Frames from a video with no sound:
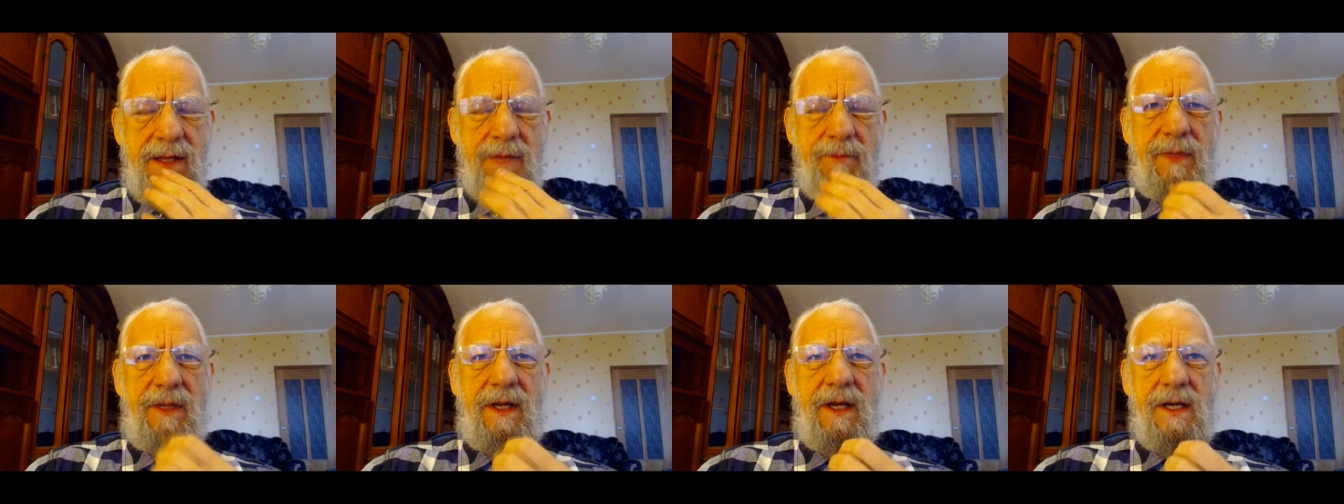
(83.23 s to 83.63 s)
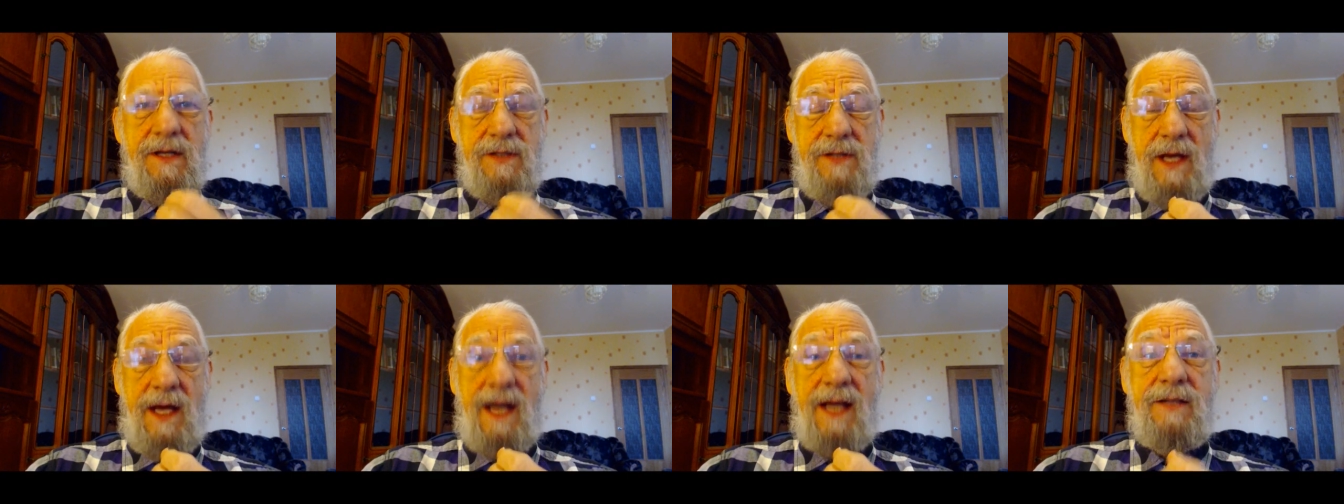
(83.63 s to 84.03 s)

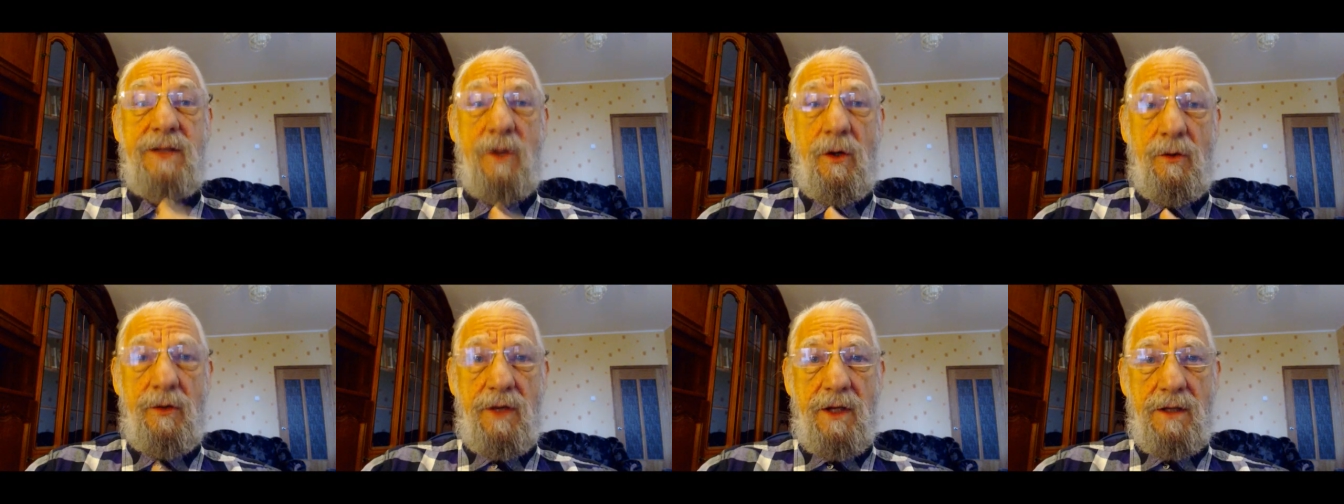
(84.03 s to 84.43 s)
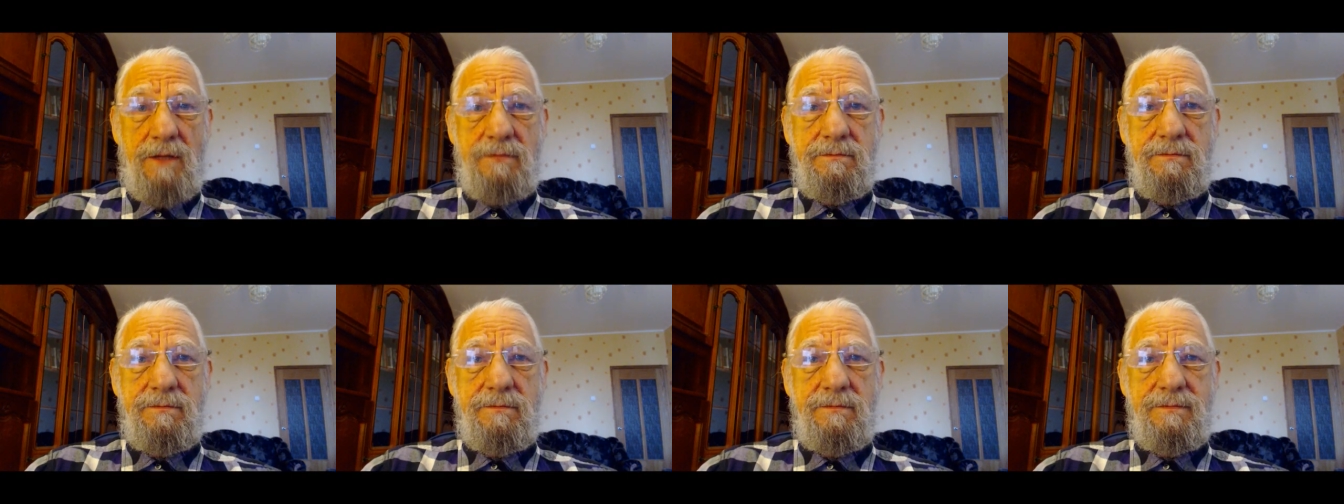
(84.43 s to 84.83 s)
because I know
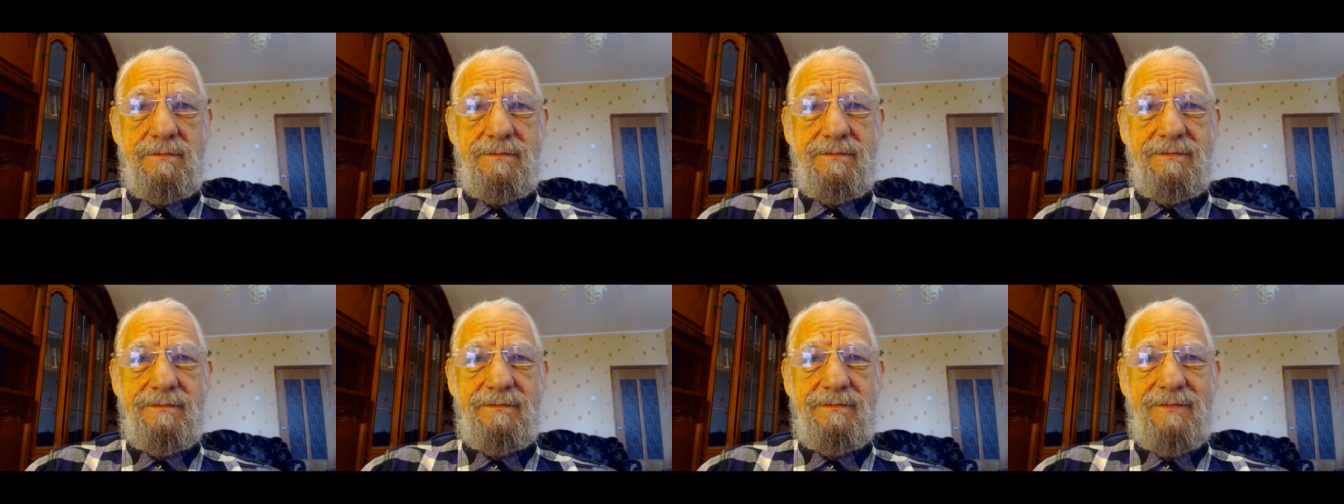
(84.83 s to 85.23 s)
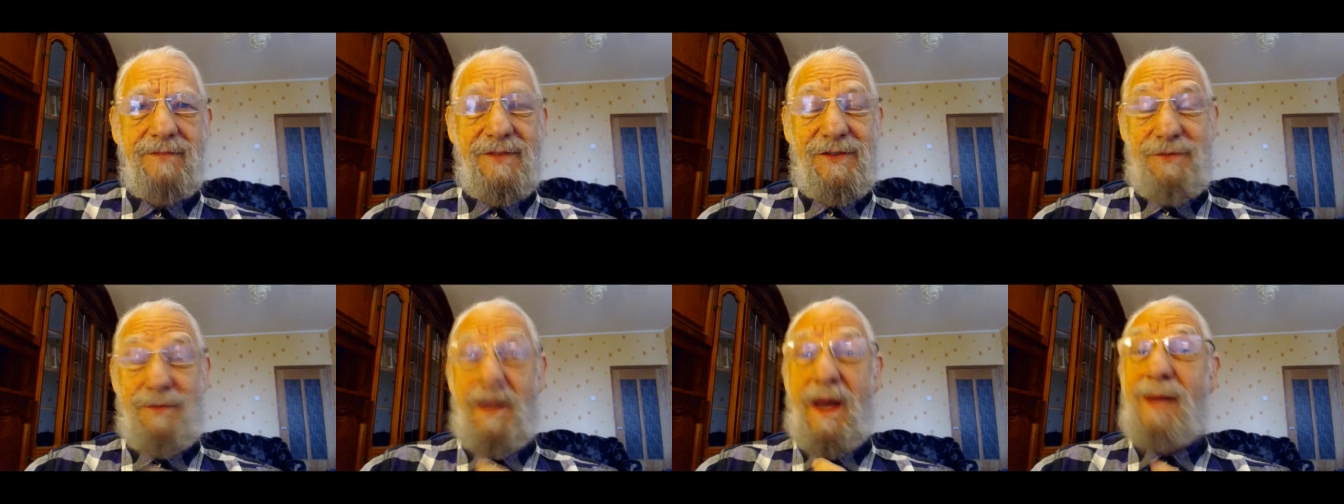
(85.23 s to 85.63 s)
them,
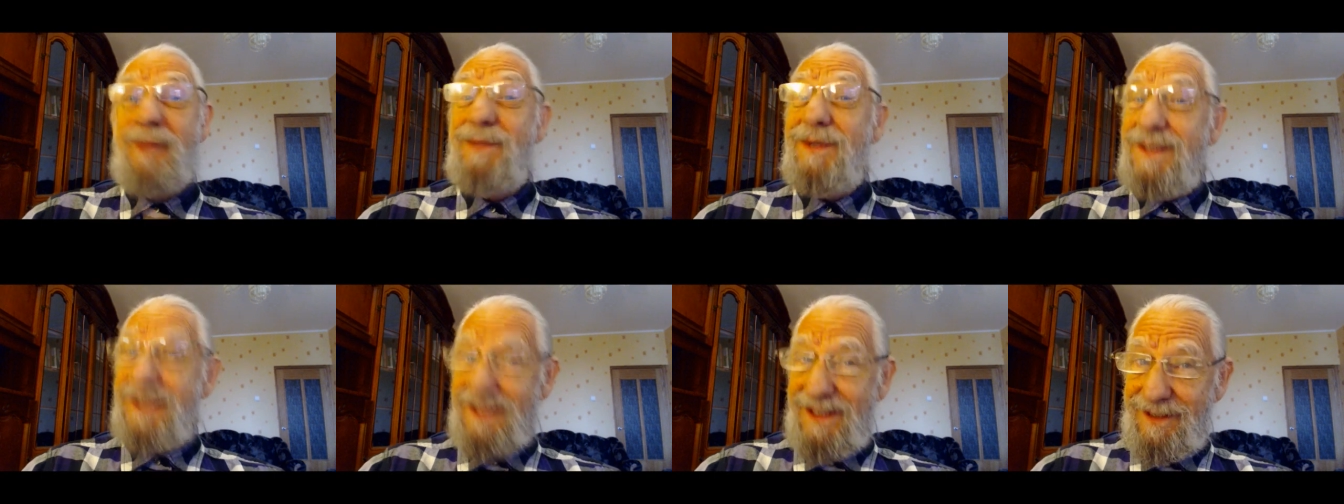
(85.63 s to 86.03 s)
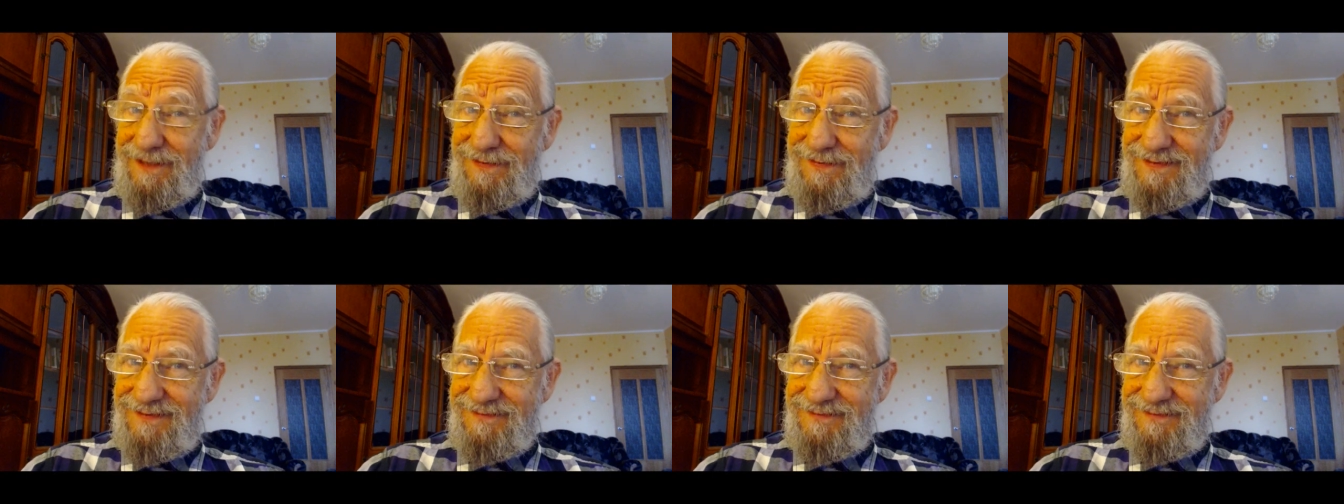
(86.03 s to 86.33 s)
it's my belief,